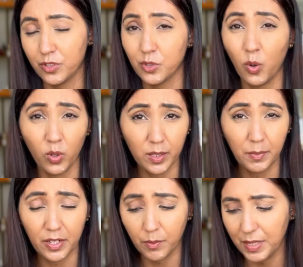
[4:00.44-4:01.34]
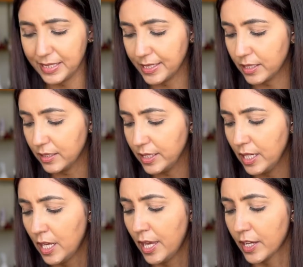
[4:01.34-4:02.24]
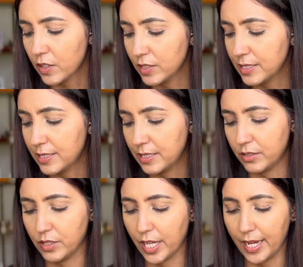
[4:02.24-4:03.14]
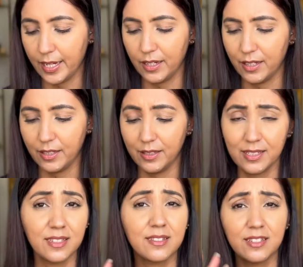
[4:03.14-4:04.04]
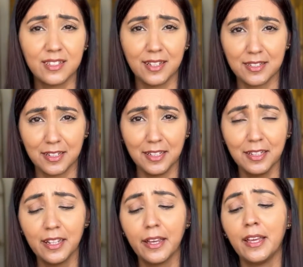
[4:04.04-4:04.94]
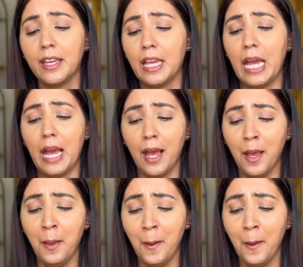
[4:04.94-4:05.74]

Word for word: to hold the mirror basically because okay, this is disgusting. Uh,